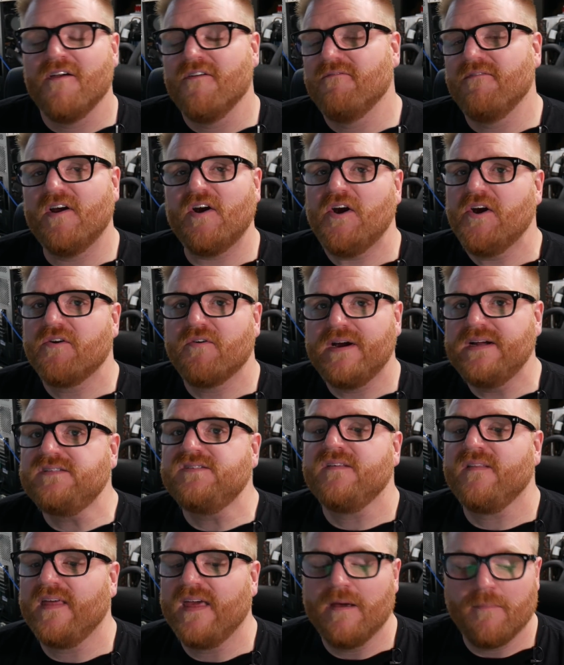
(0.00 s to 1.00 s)
very
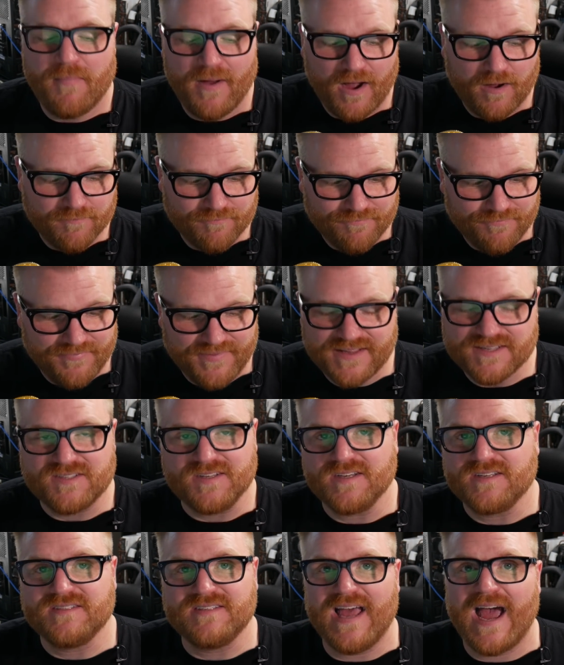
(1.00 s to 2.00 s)
recently about this
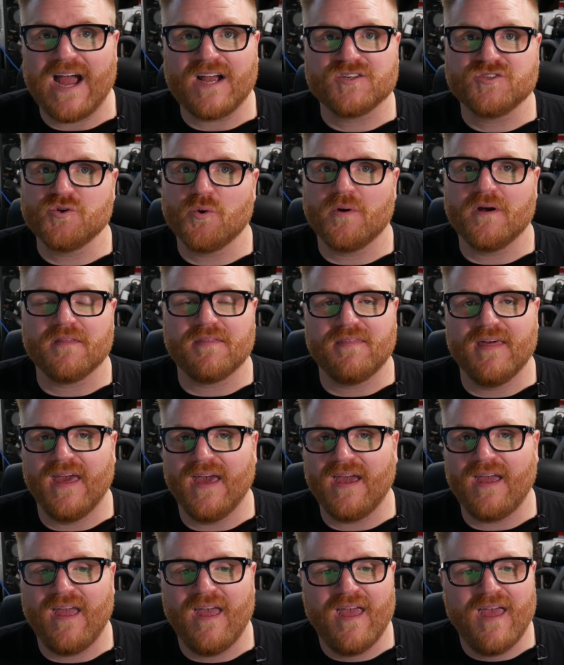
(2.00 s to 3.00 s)
exact sort of
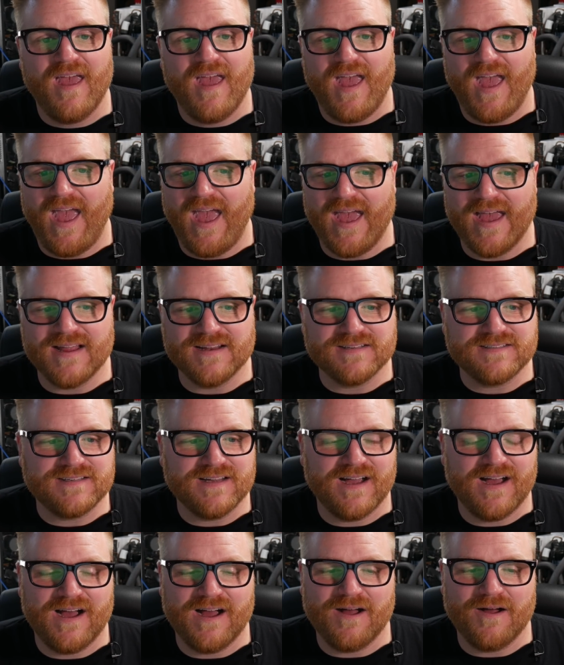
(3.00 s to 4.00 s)
thing. And
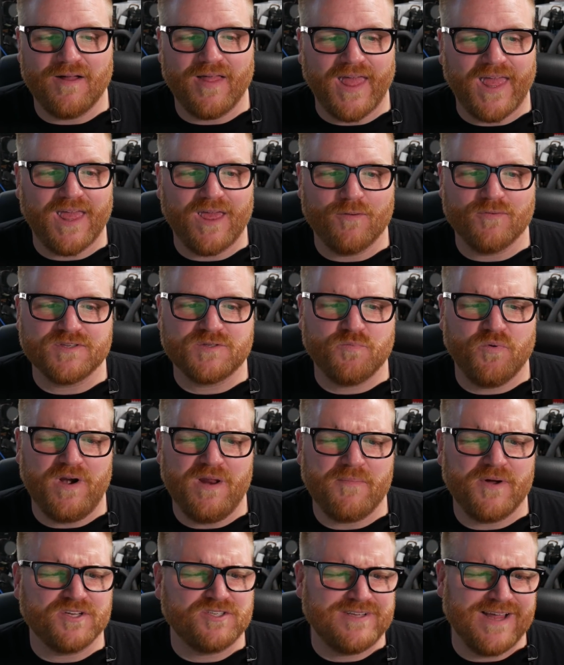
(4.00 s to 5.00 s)
uh, like it was pretty
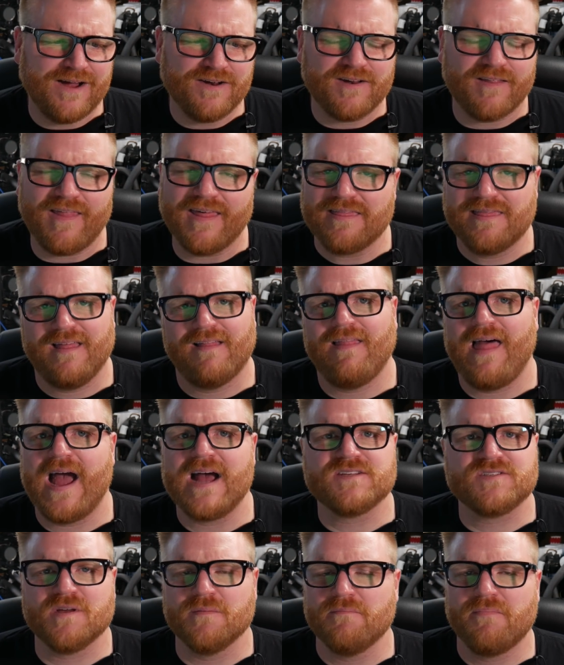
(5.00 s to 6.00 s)
much down to like the
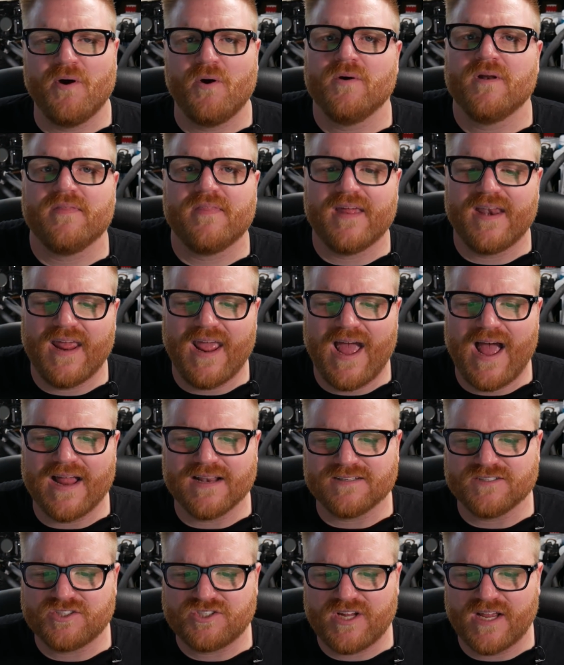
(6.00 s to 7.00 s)
last component that he
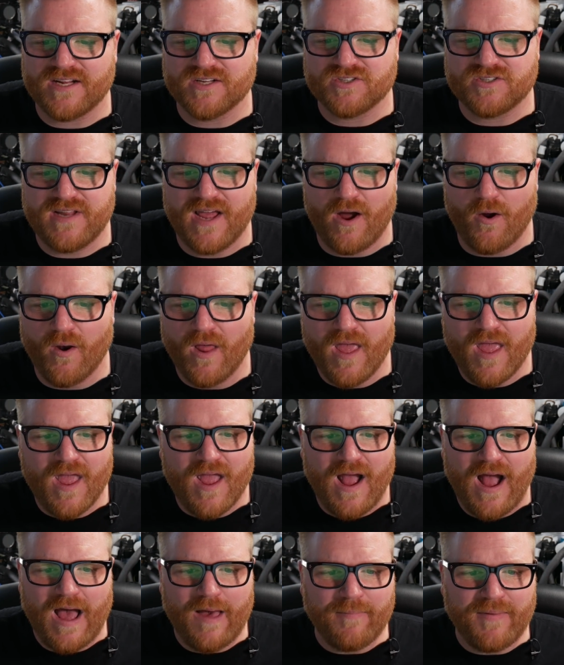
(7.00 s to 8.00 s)
hadn't changed out.
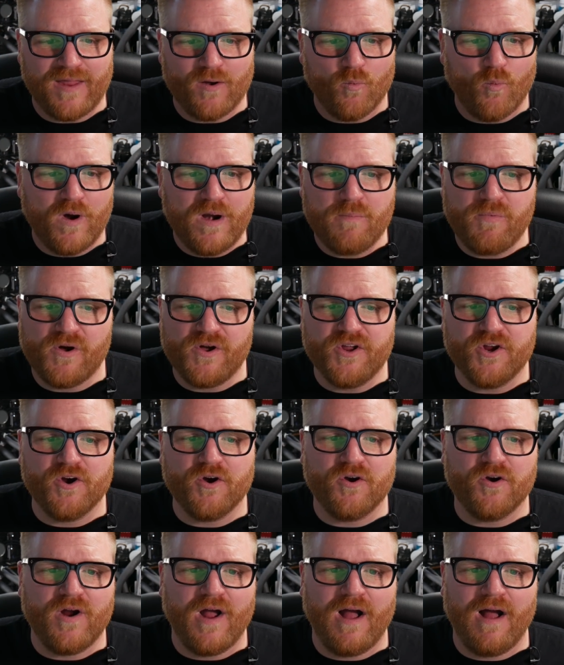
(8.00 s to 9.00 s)
I mean, what about
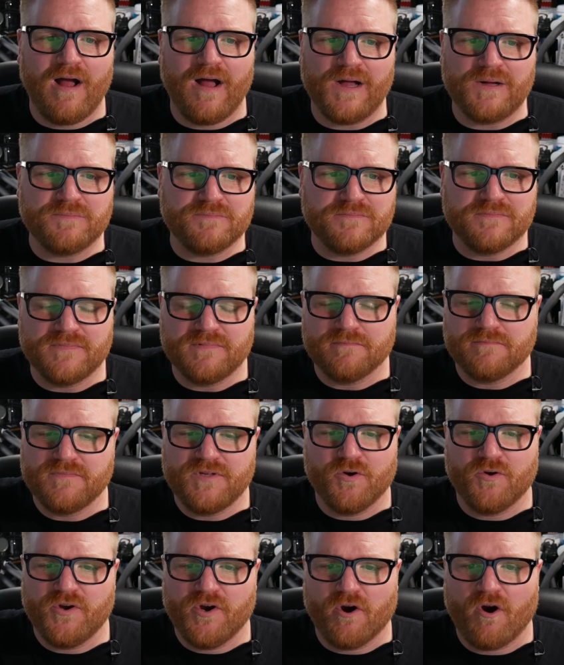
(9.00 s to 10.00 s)
your um,
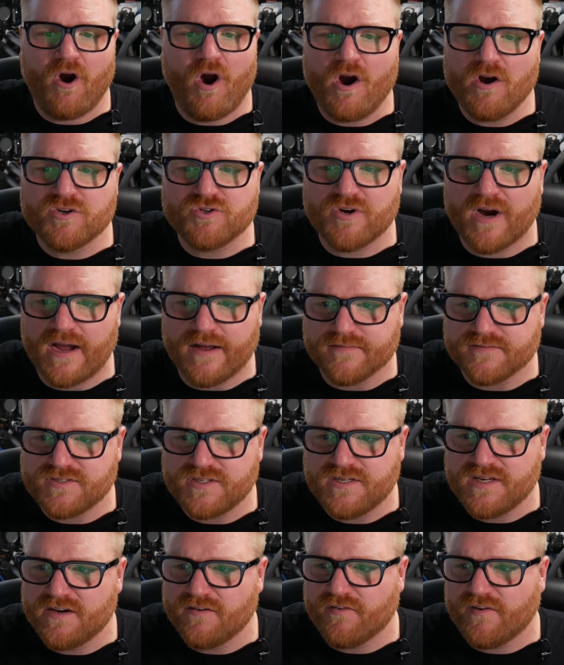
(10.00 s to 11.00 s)
your, your hard drives?
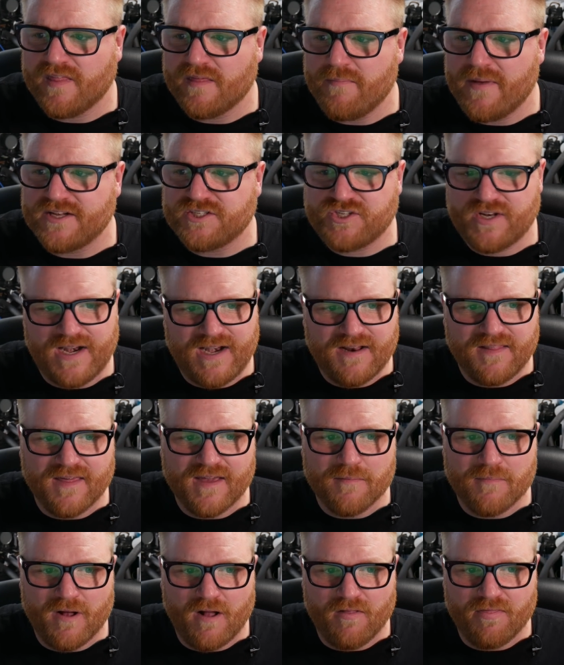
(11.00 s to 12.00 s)
You didn't really mention anything
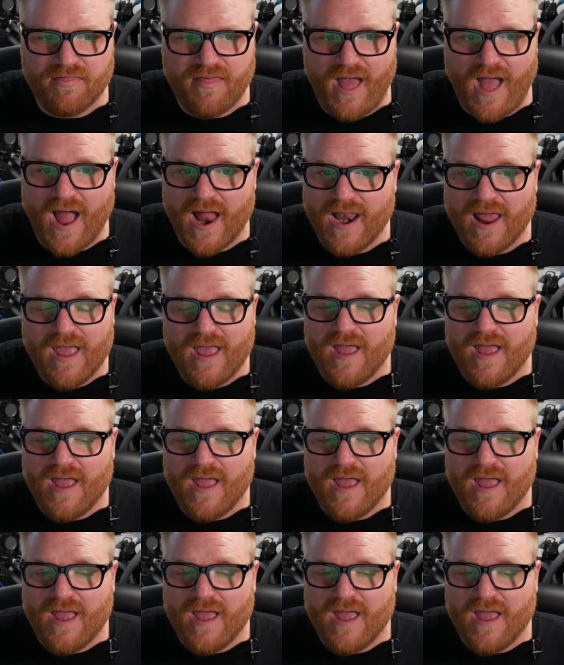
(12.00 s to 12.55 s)
about that.